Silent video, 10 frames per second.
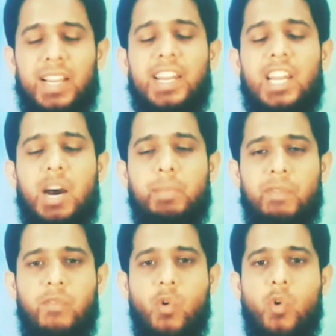Number
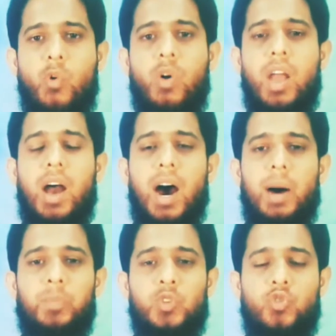4,
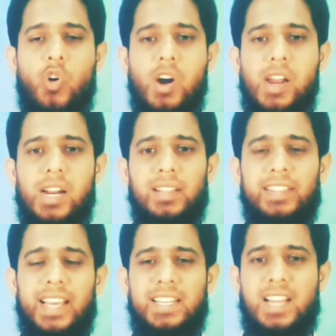I'm stronger
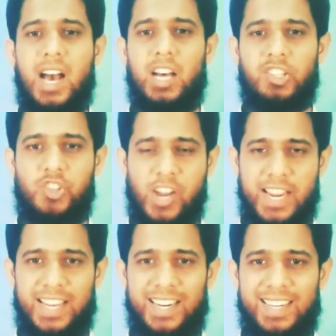than a
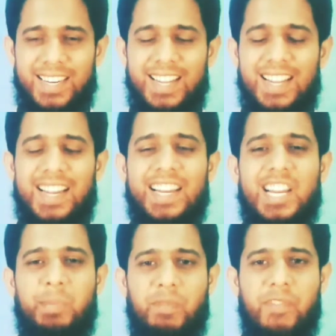tiger.
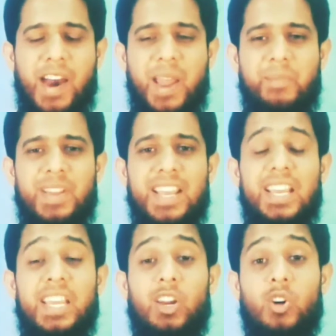Number 5,
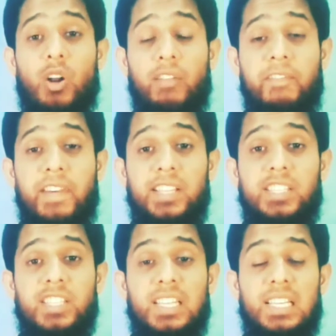he
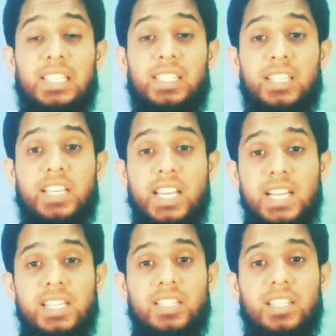confessed his
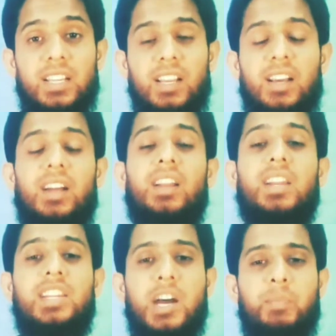guilt.
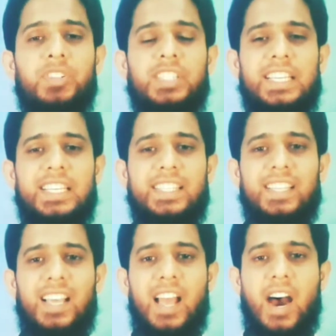Number 6,
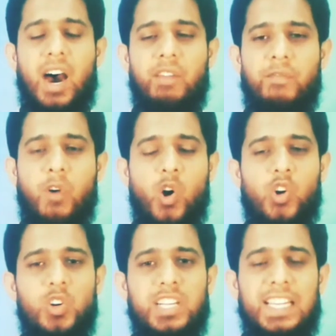I
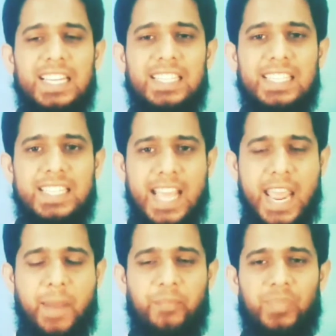forgot his
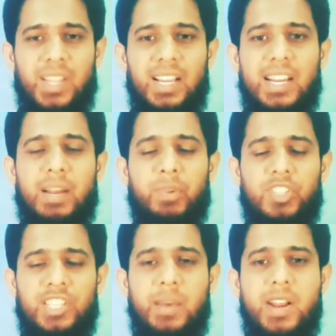name. Number
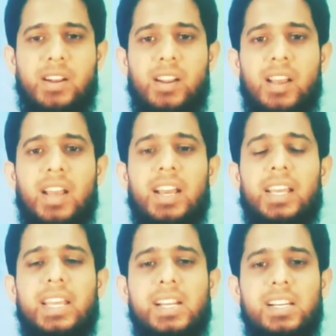7,
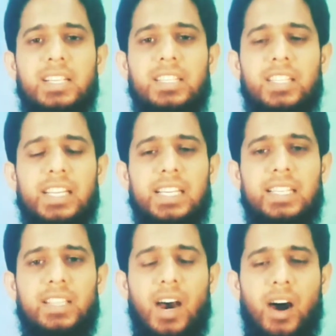English
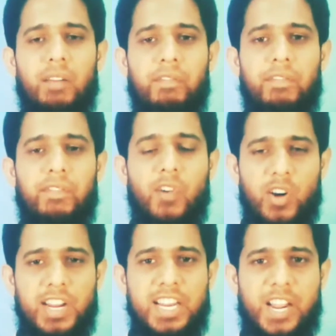is a
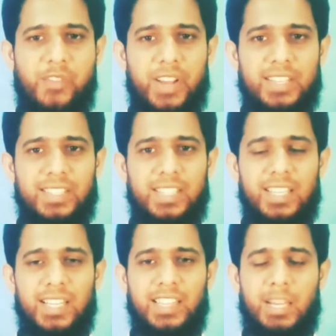foreign language.
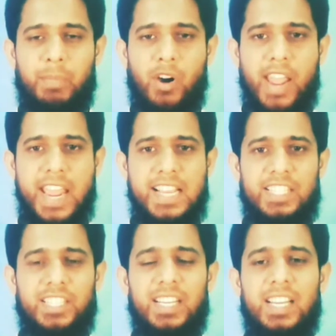Number
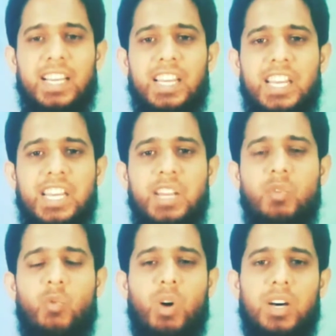8, he
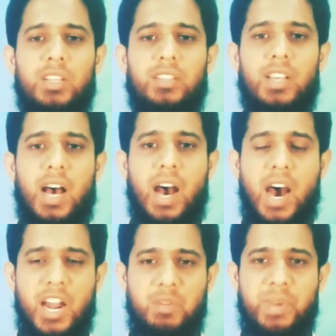was
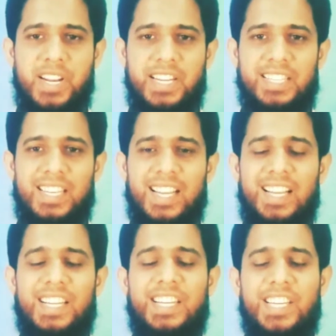unmarried.
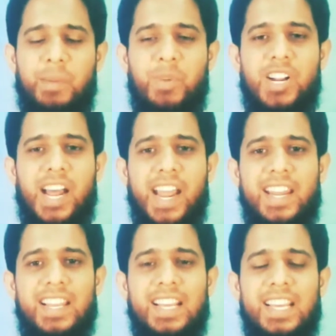Number
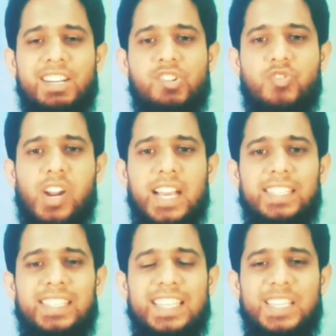9, he
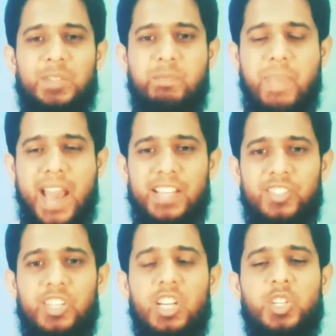tries his
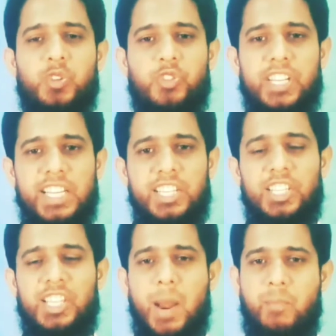best to teach
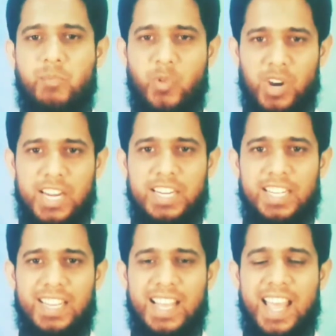them
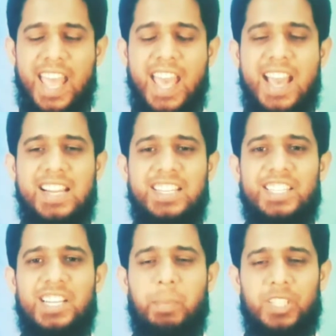morality.
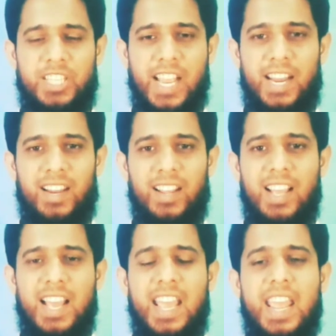And number 10,
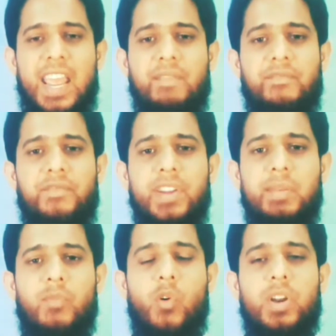
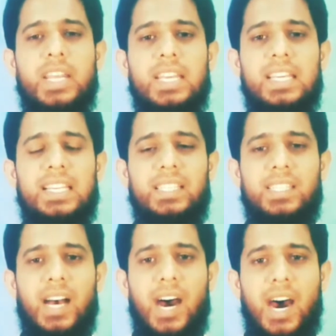everybody
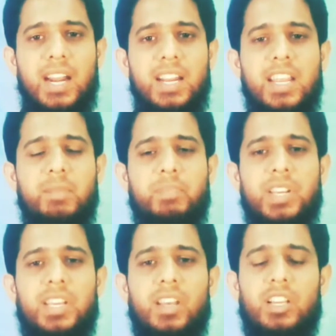is unhappy